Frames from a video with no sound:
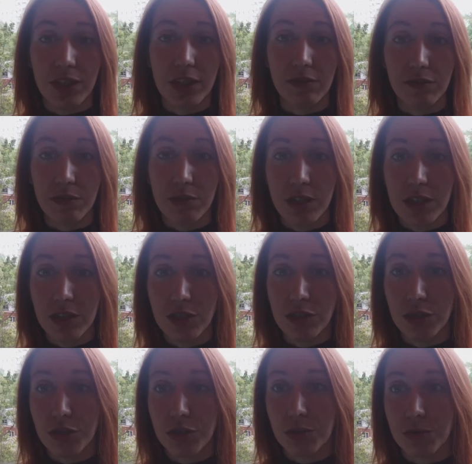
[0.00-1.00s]
influence
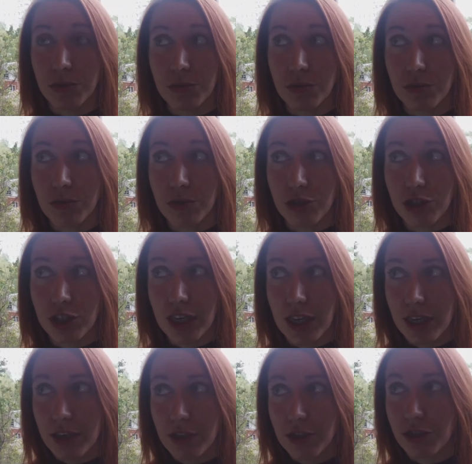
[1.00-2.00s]
to
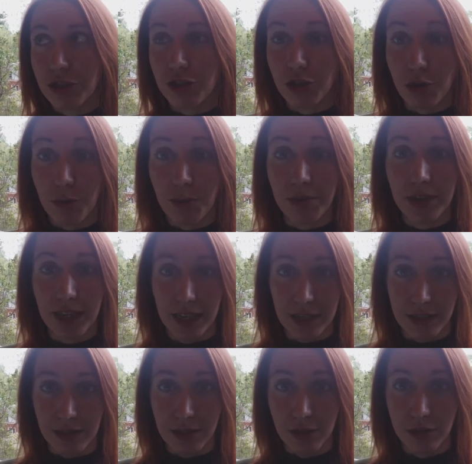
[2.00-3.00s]
change your
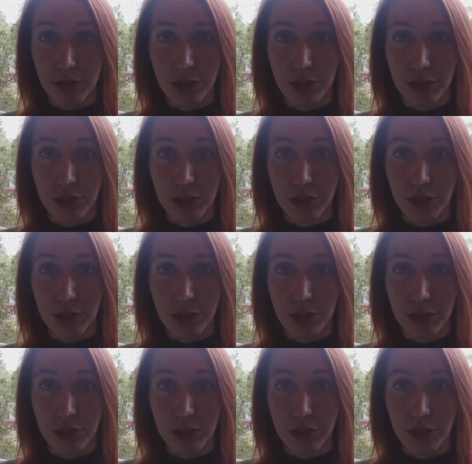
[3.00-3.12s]
plans,